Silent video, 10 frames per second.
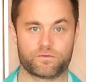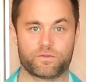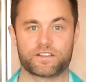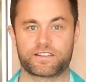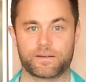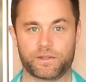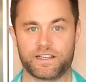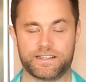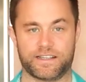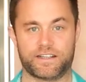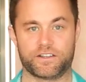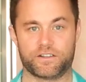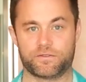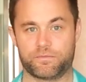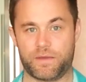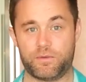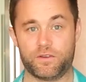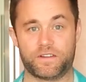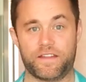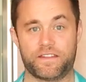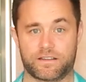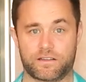Real simple and easy to do. Maybe you've done this.